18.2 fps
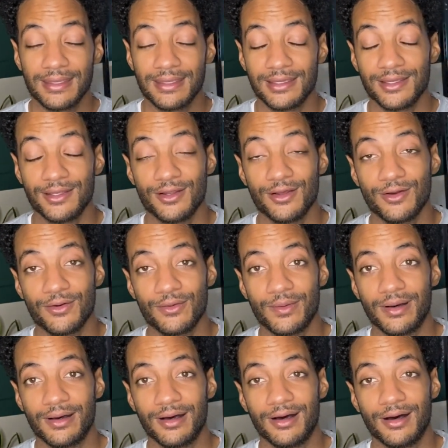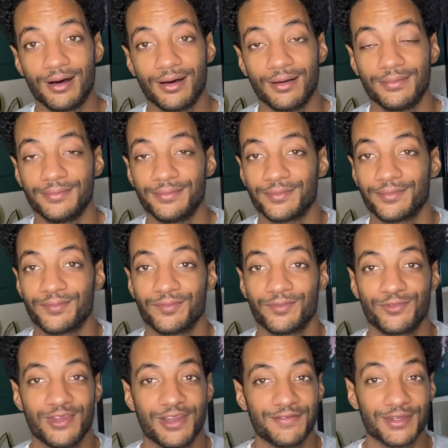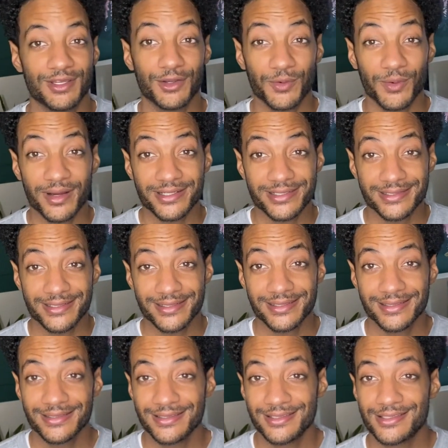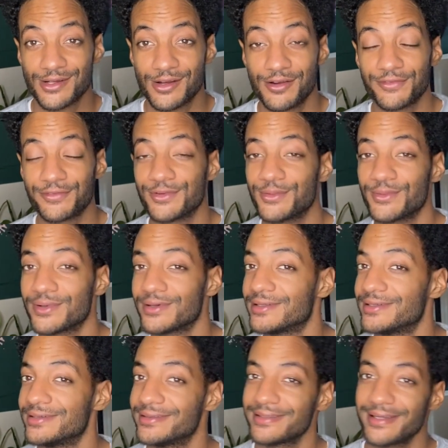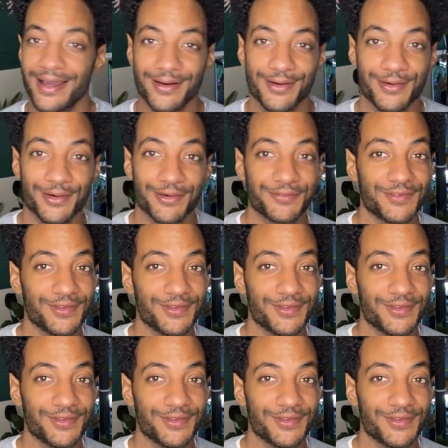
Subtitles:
you know, if you have any questions, or if you want to, I don't know,